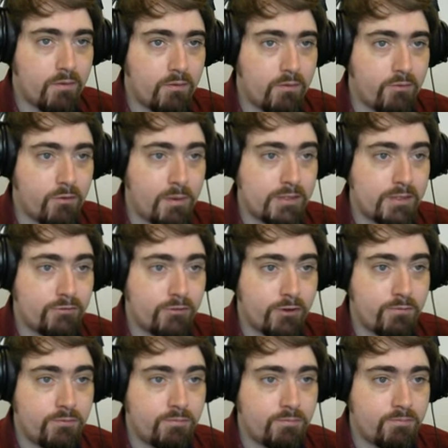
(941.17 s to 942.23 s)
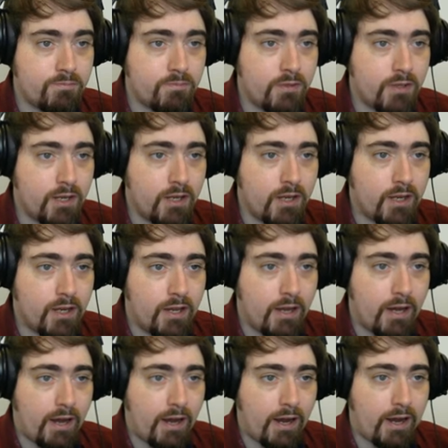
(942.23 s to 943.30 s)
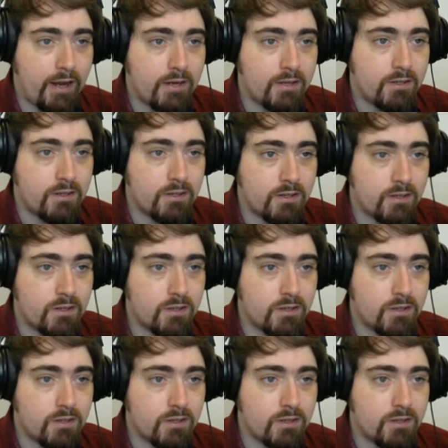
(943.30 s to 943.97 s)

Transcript: for Balfron and